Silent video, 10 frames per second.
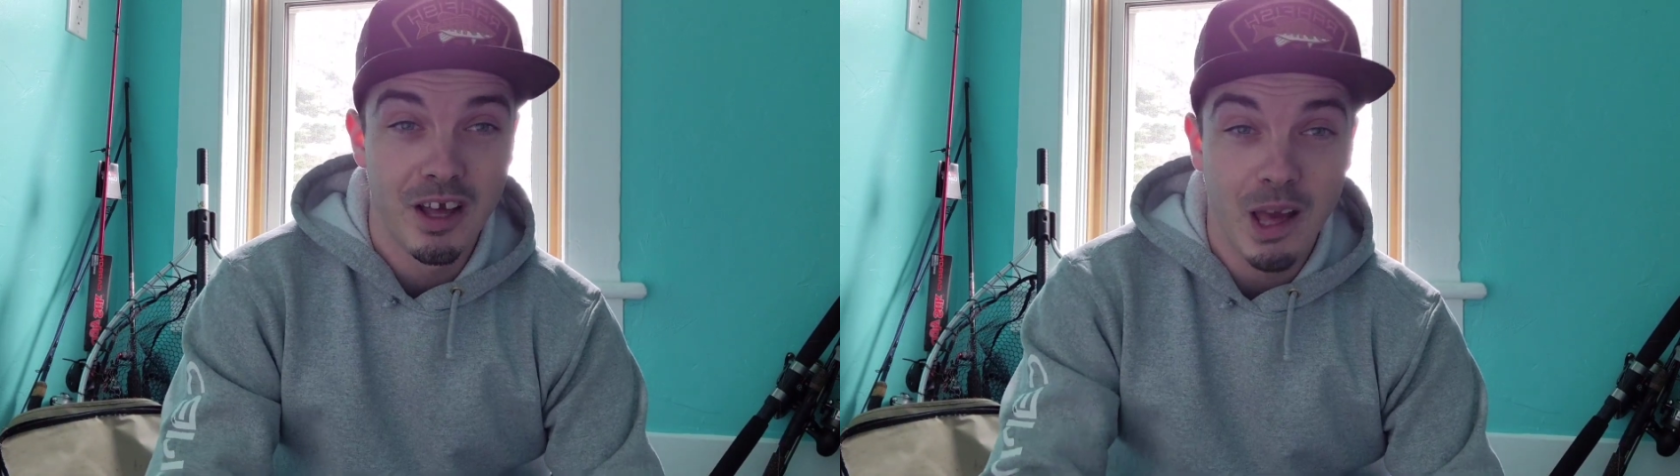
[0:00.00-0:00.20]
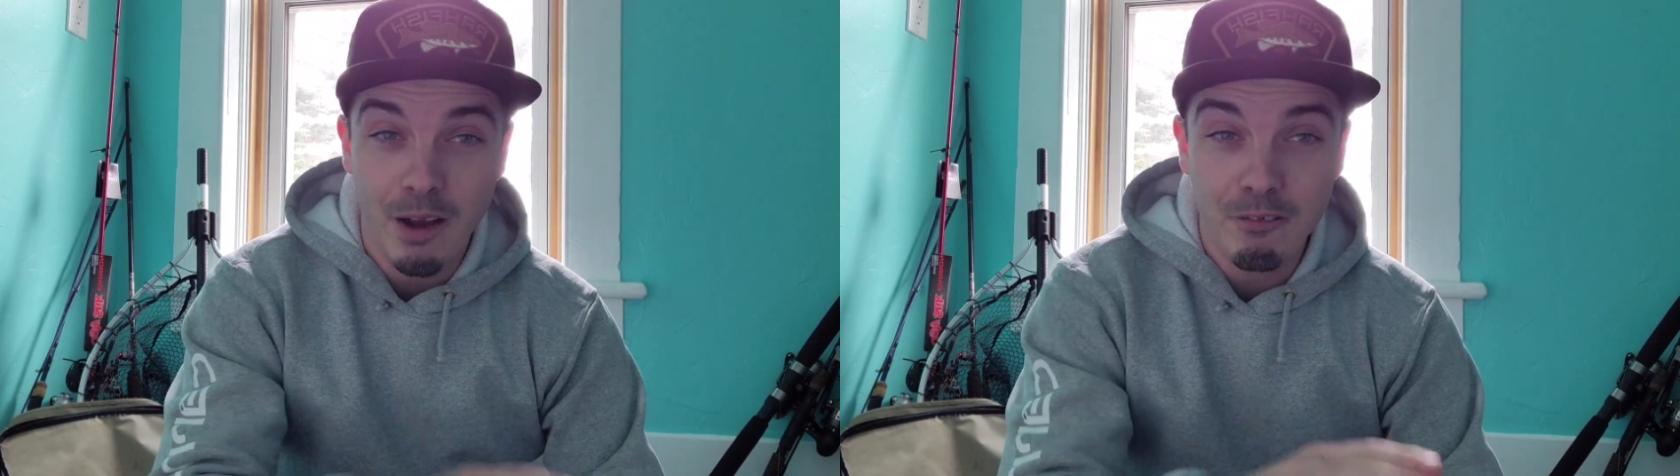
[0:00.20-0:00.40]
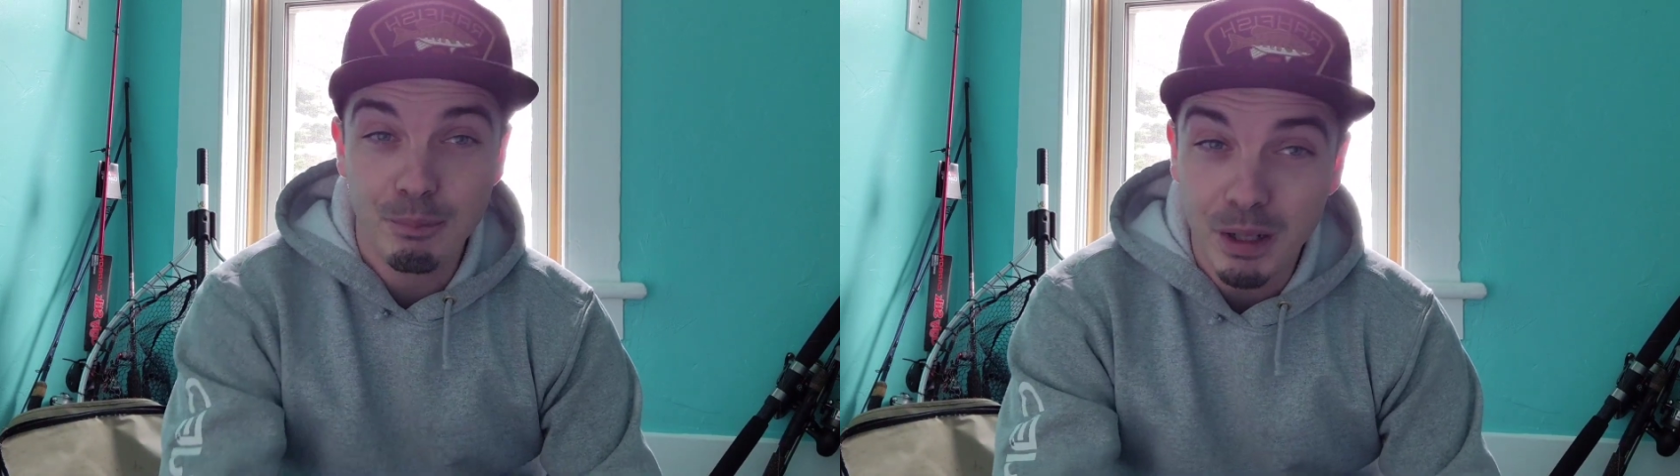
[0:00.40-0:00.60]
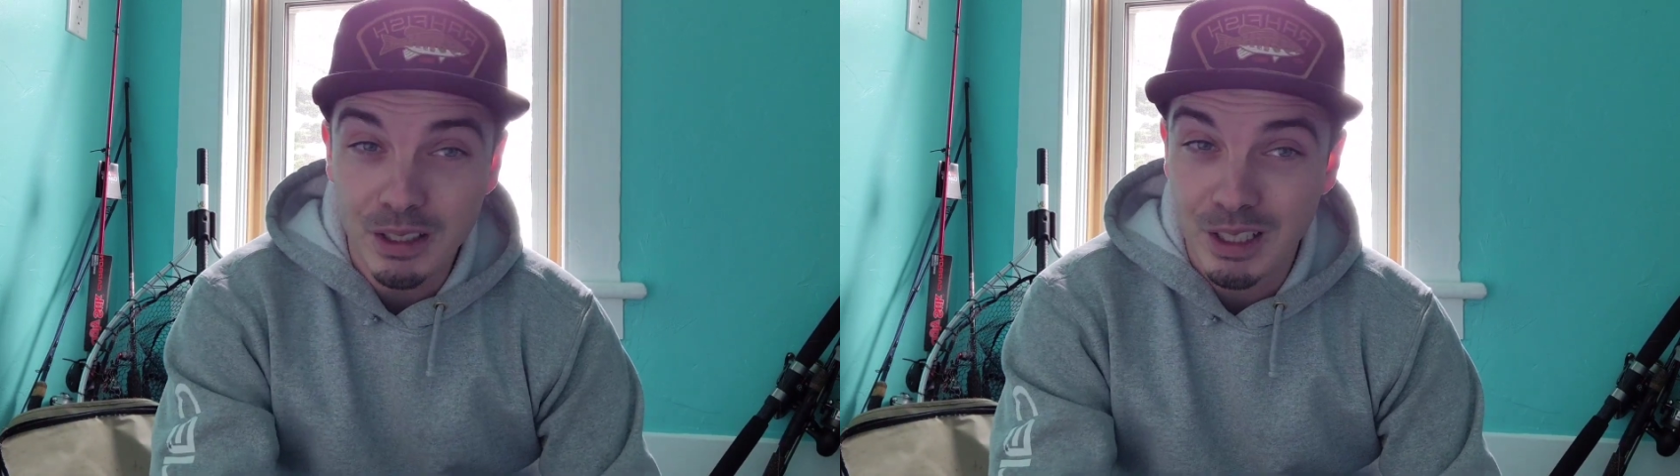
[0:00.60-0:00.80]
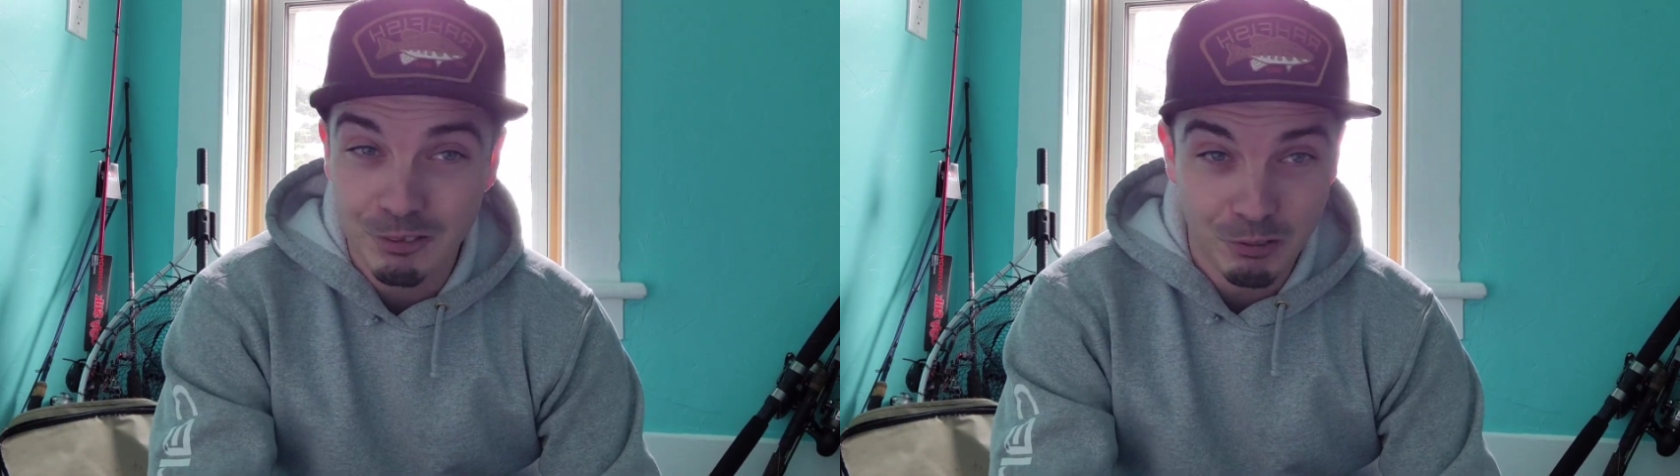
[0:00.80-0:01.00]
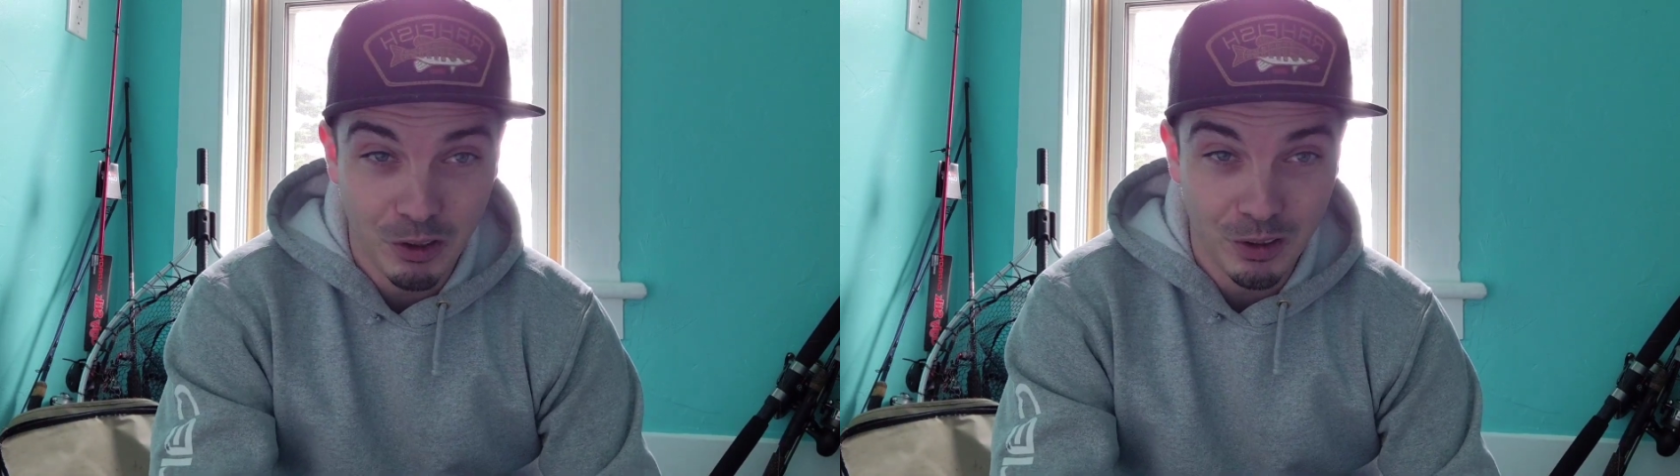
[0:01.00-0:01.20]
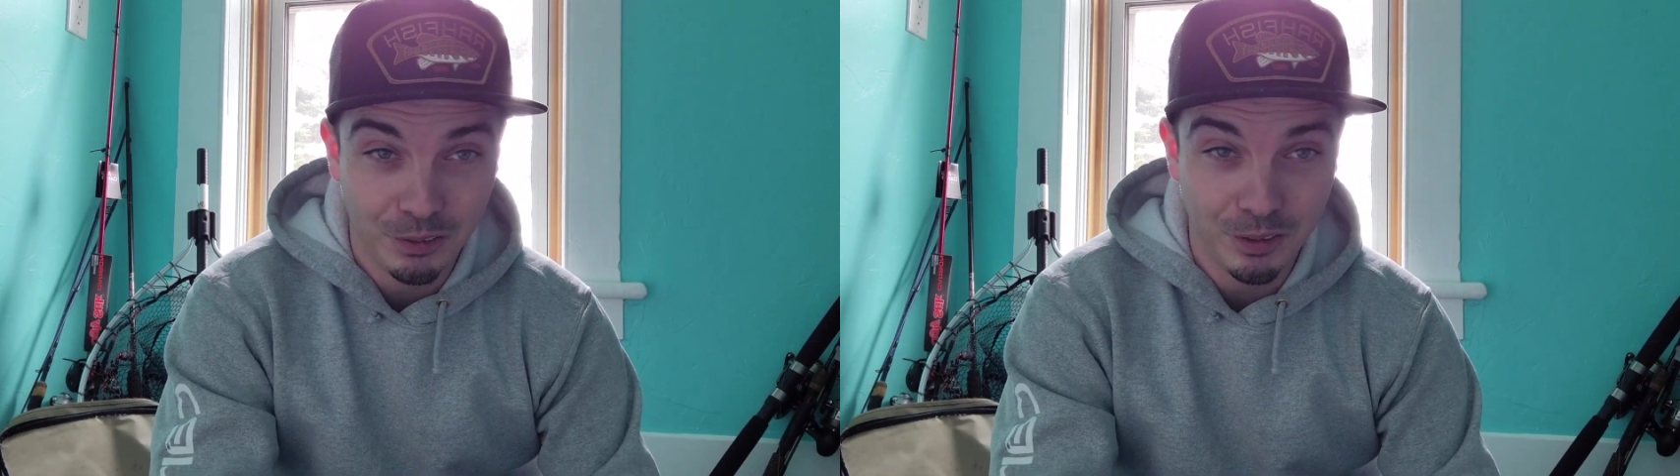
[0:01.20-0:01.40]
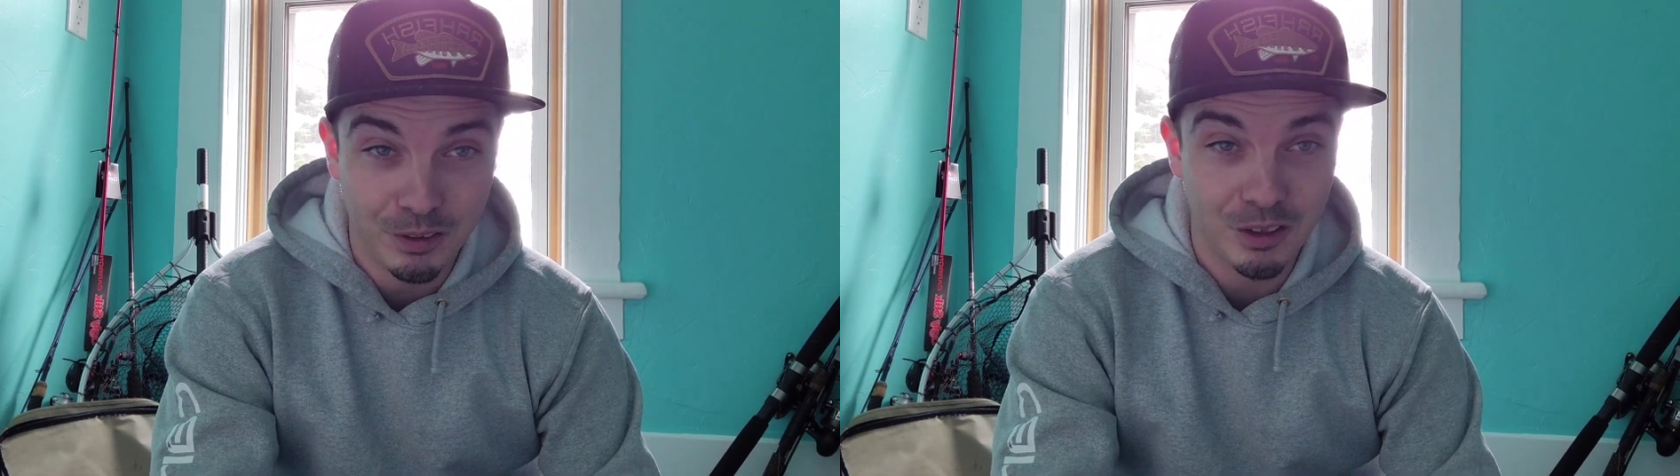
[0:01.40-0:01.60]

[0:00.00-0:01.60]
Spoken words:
Every pike that I've caught on this,